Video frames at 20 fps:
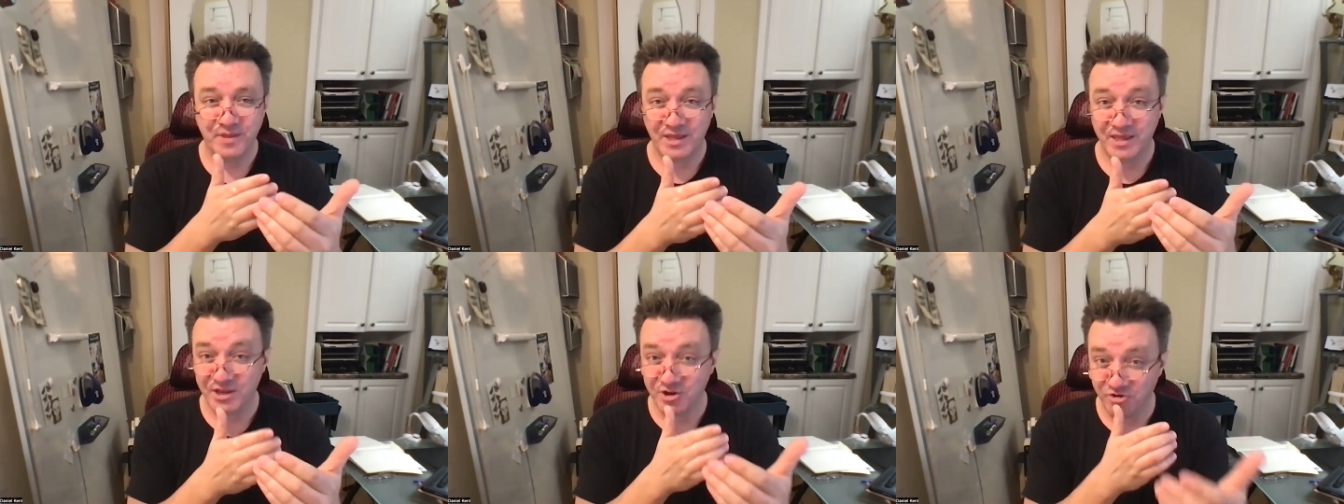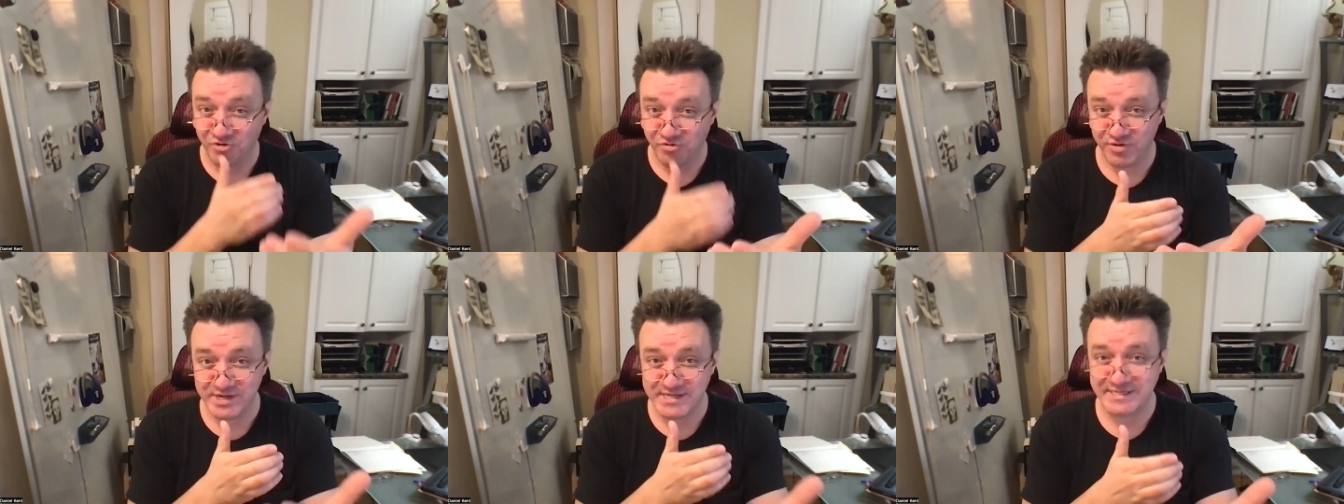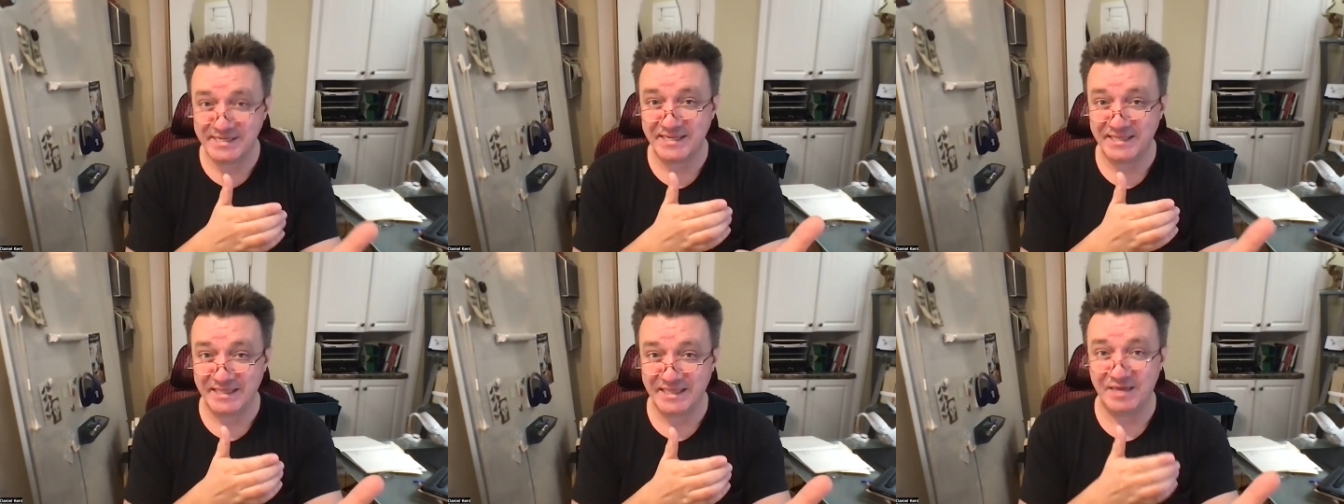
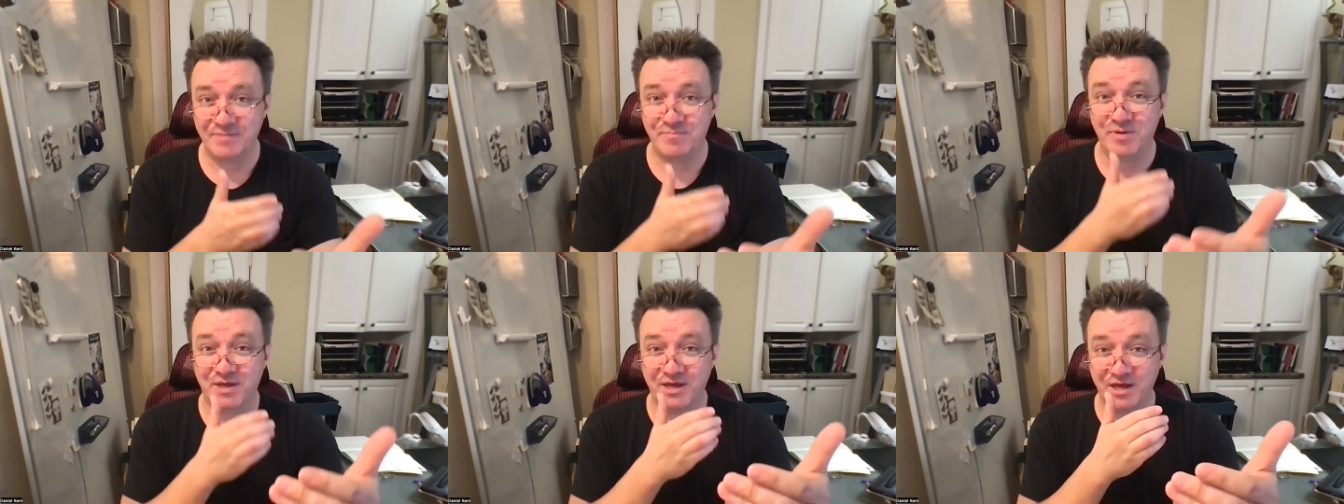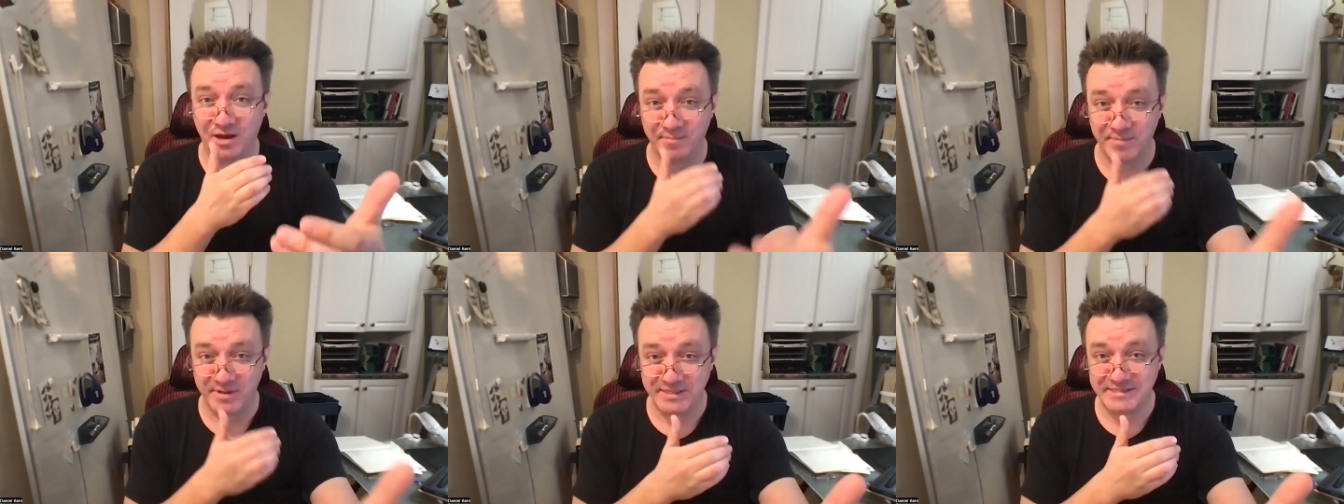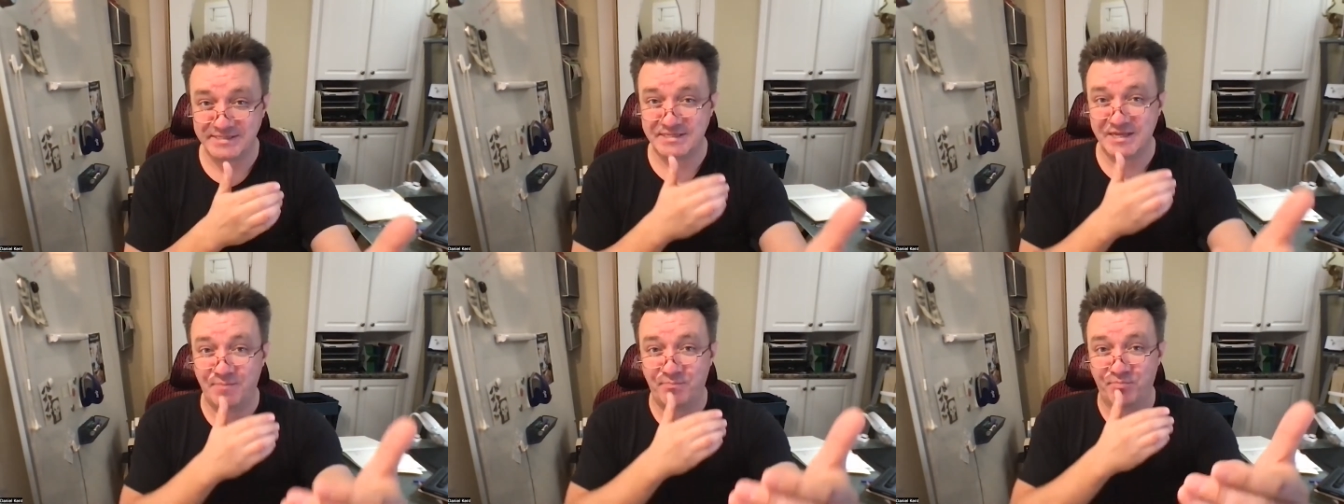increasingly becoming
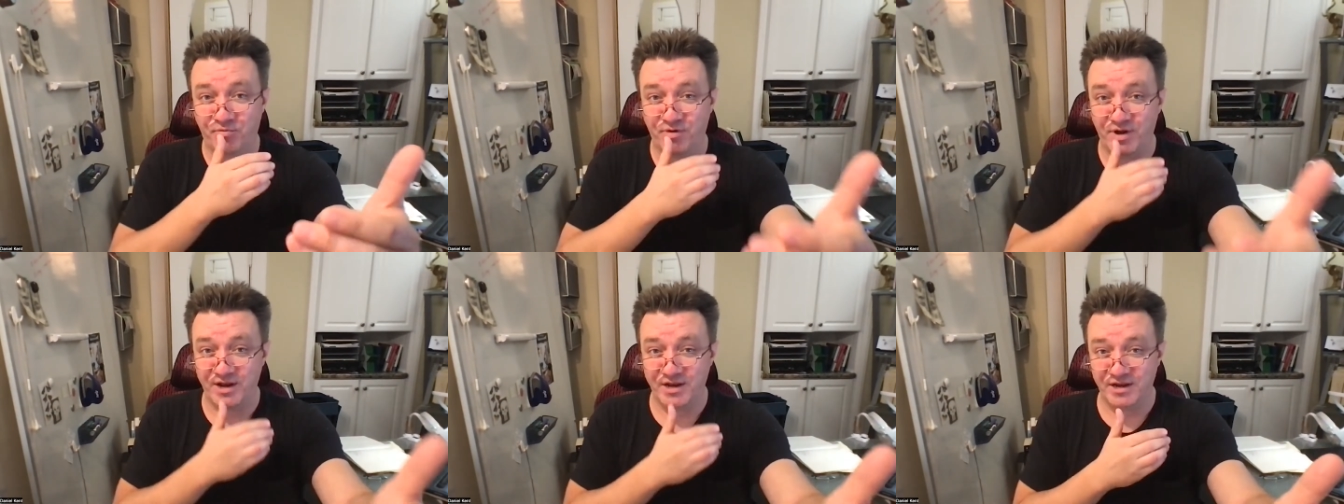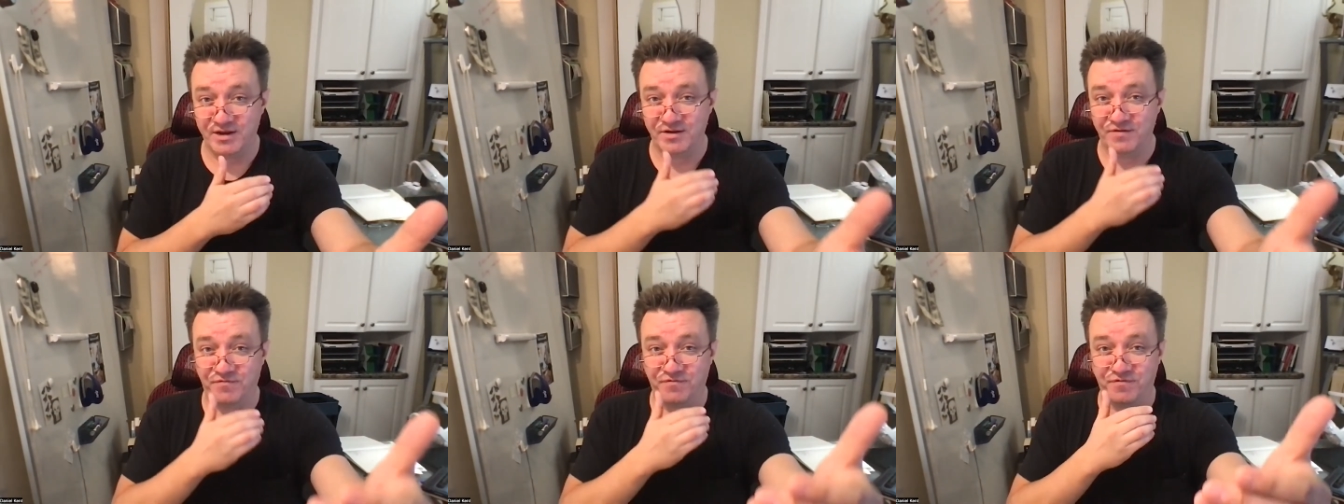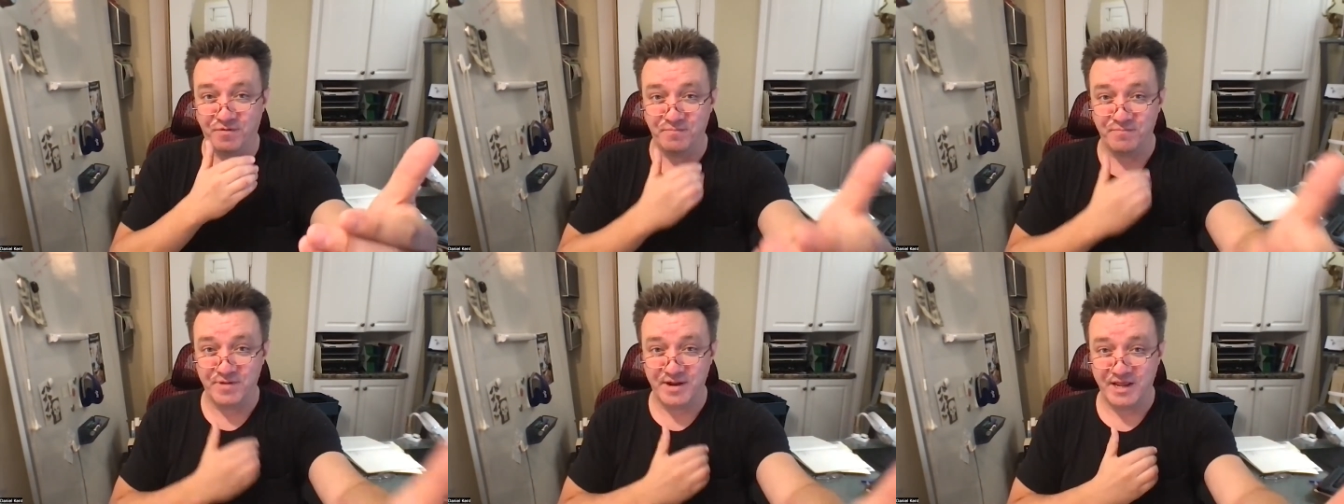separated
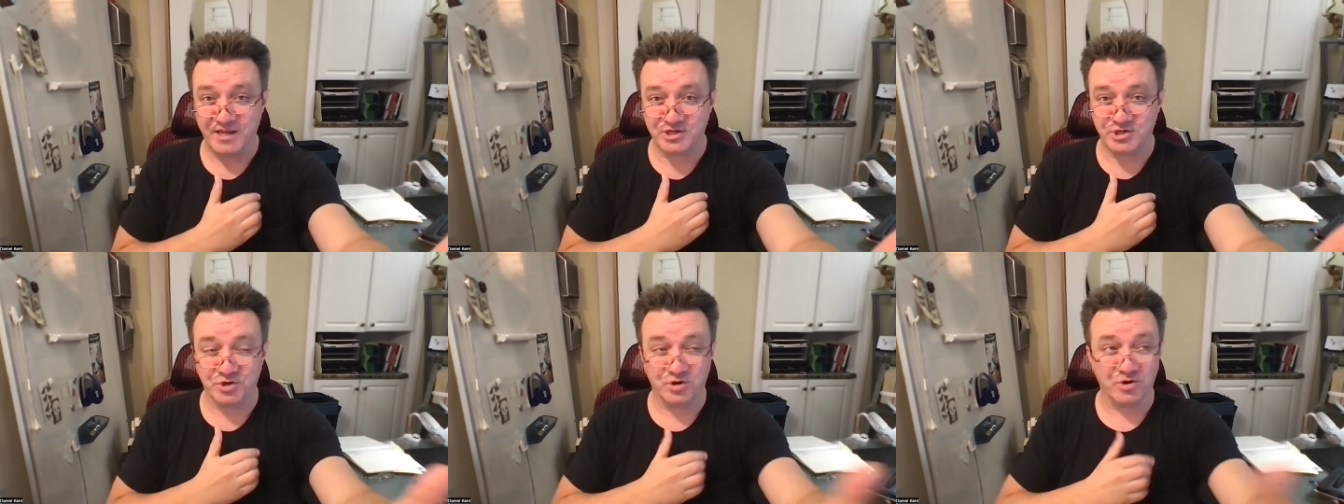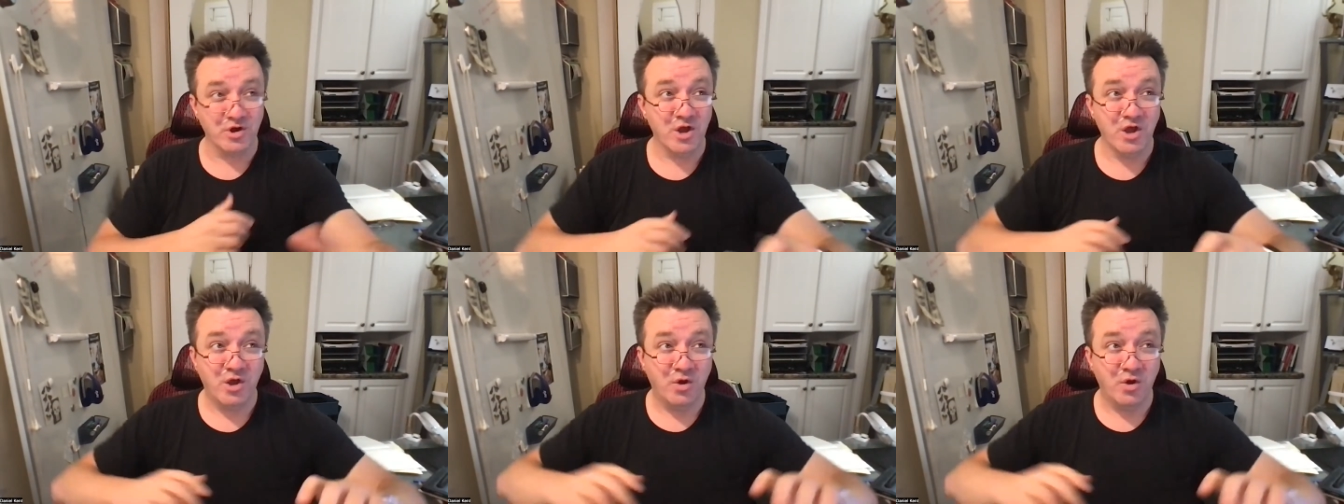from nature.